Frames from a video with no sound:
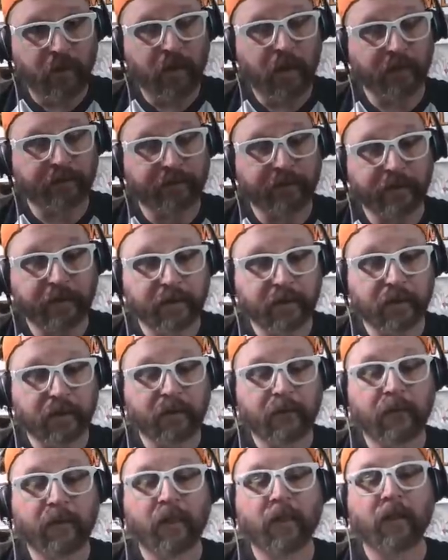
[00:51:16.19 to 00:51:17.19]
I think
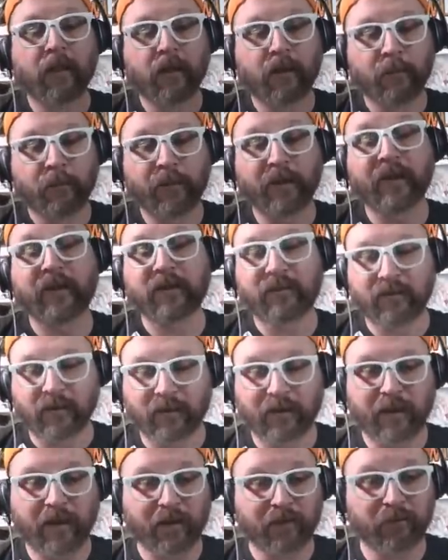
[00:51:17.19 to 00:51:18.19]
playing
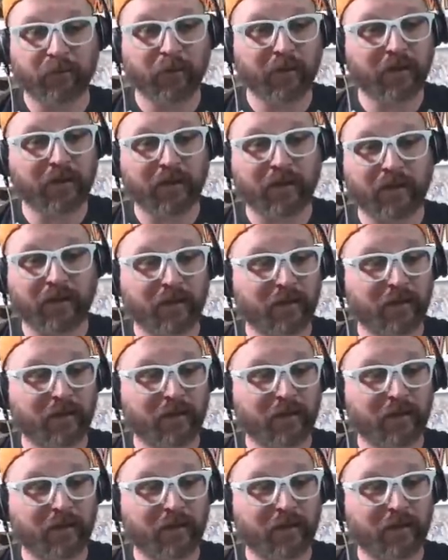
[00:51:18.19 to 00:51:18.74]
Kentucky next week,